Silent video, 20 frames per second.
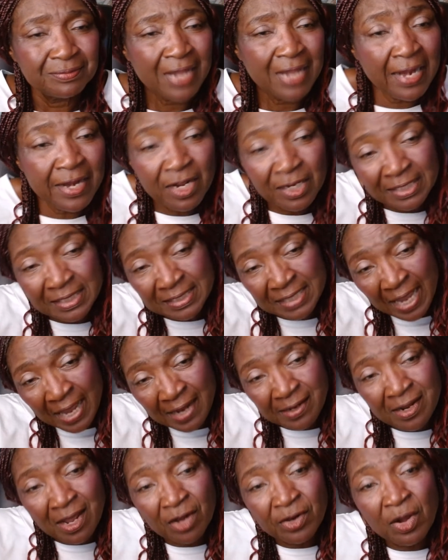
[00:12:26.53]
And he'll
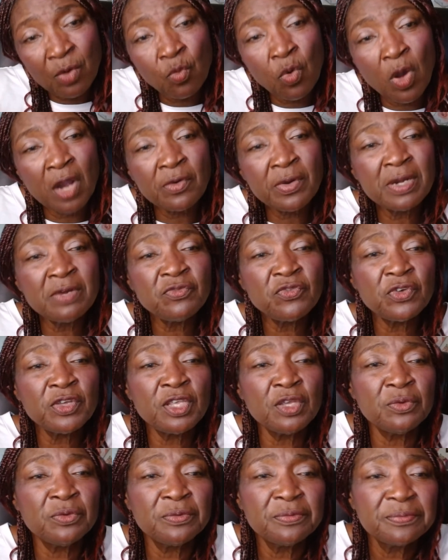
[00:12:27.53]
send down a warrant for
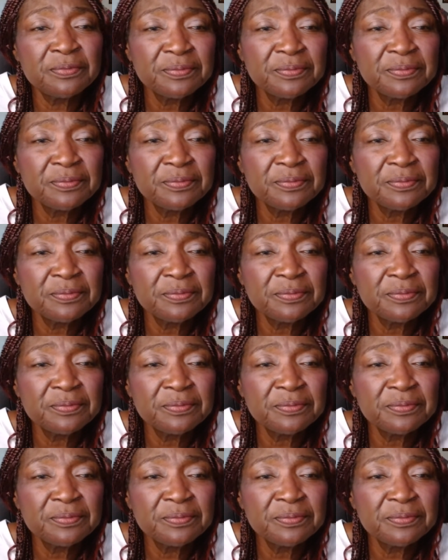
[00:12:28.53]
you.